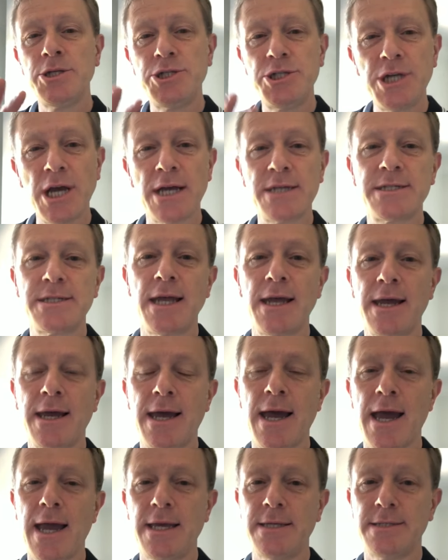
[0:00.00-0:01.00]
just in
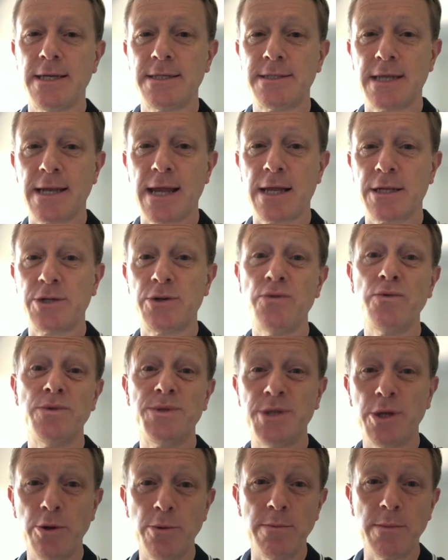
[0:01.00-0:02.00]
case it's an actual
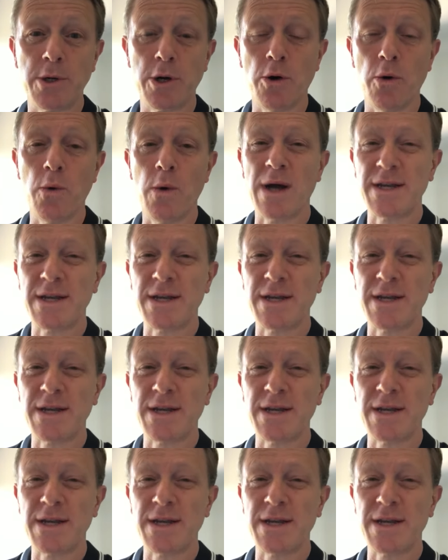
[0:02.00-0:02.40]
Zoom call.